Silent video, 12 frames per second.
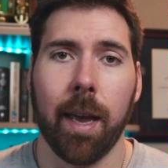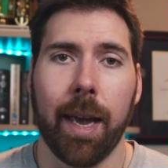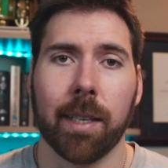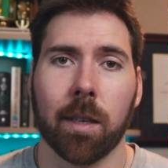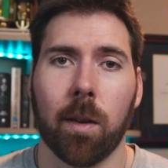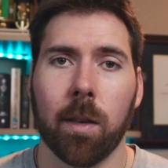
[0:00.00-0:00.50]

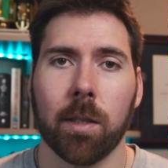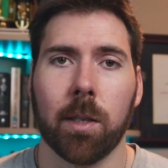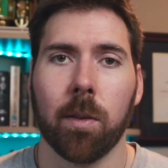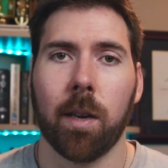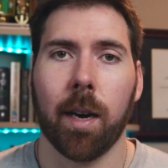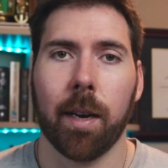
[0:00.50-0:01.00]
it's
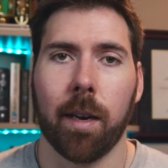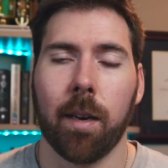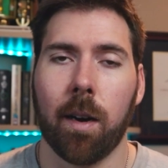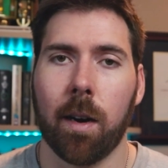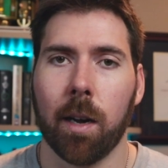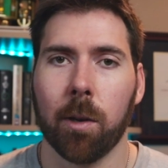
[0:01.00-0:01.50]
also got an
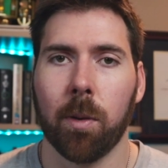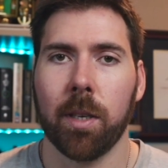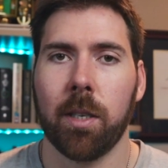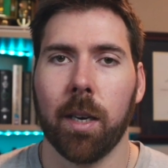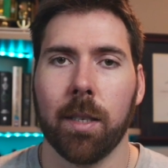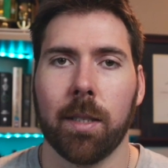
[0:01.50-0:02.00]
auto
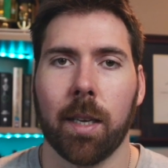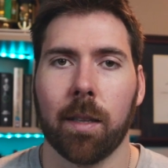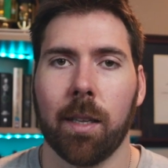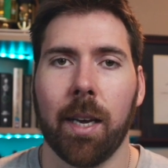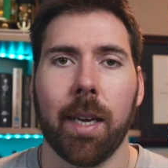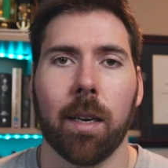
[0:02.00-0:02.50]
adjusting
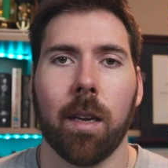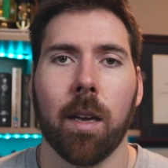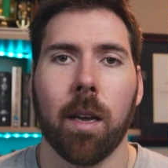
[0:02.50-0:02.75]
light,